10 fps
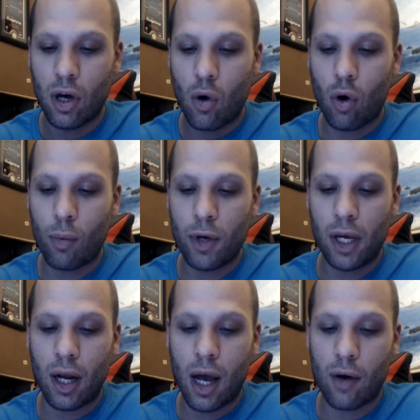or being
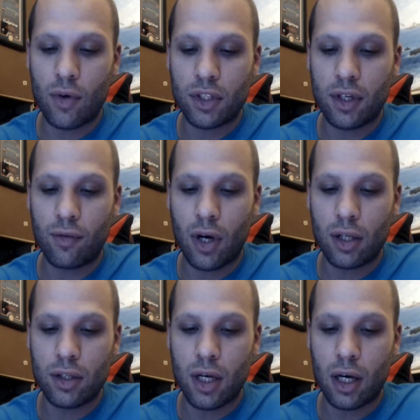at high risk of
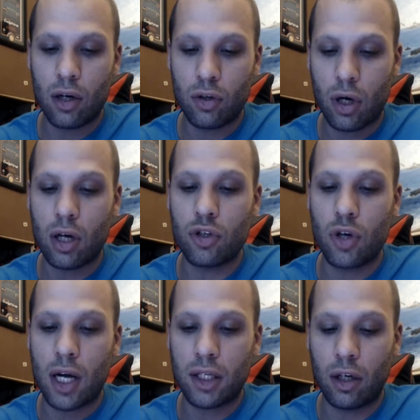
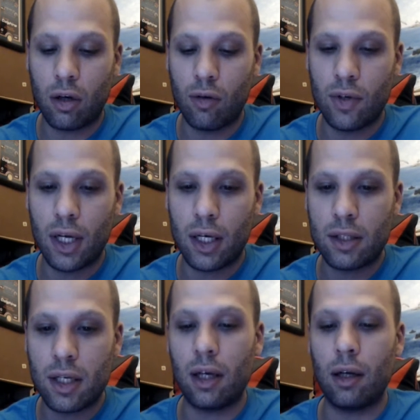contracting
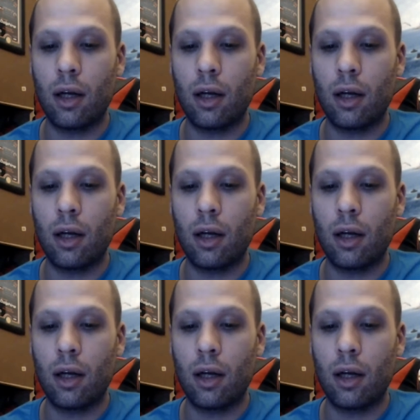COVID-19.